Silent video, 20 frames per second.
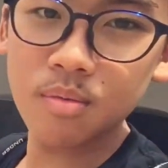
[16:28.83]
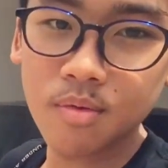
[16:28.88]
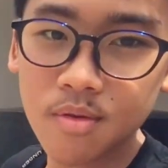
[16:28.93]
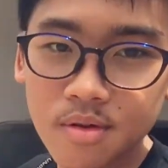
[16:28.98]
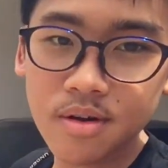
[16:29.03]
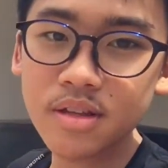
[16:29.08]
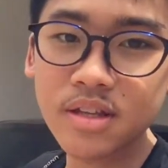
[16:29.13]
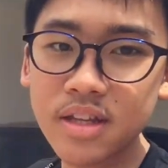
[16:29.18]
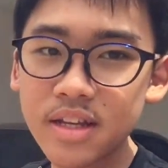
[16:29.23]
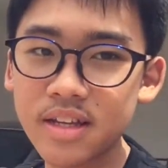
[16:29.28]
We
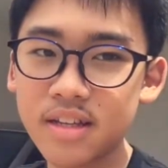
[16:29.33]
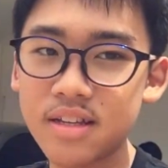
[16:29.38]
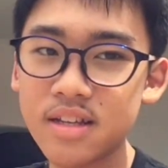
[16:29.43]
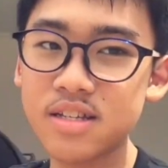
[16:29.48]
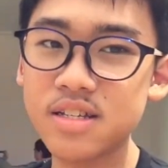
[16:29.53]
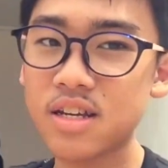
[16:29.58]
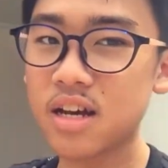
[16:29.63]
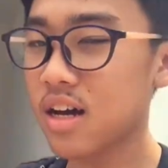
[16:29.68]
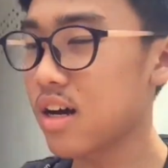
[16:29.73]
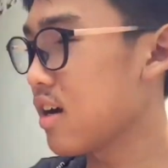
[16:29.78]
rented
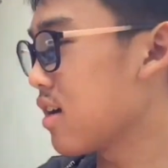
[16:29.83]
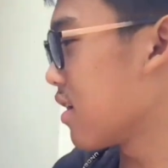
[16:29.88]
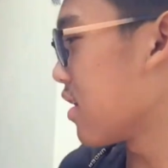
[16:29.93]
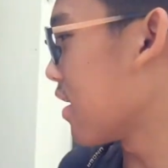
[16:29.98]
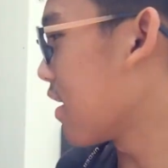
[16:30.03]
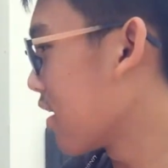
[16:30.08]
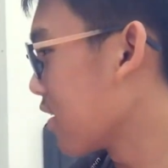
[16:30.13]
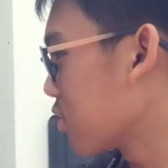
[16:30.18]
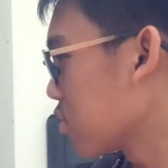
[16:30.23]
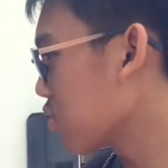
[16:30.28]
this car.
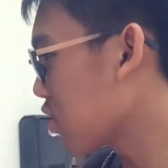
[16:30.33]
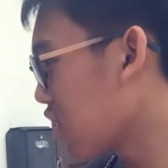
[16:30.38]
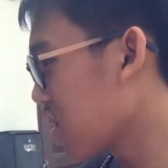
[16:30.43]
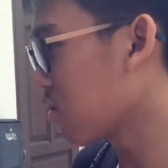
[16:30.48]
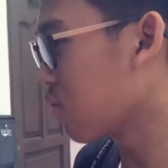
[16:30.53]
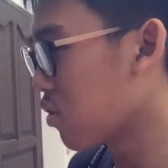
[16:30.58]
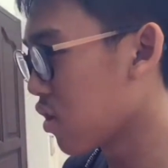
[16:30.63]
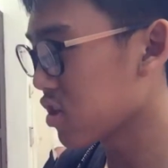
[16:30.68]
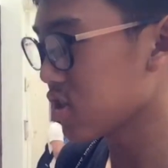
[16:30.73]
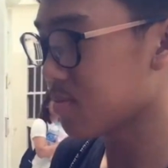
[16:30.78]
I don't know how
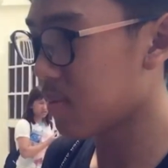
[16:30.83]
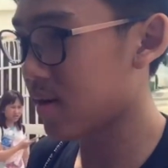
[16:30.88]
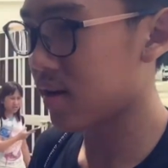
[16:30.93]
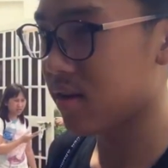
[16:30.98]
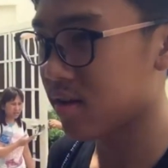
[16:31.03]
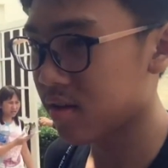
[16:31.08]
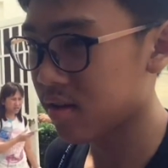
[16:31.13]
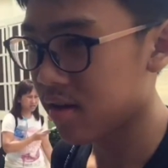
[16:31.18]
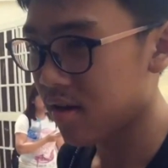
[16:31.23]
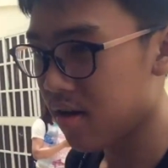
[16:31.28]
it works, but